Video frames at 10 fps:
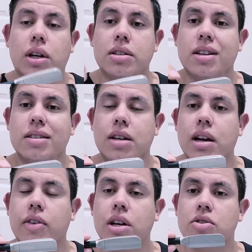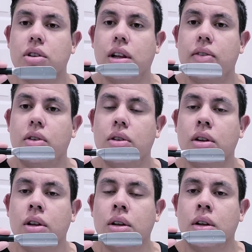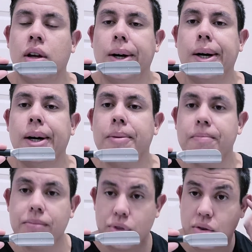Like I said, it's kind of an entry level um,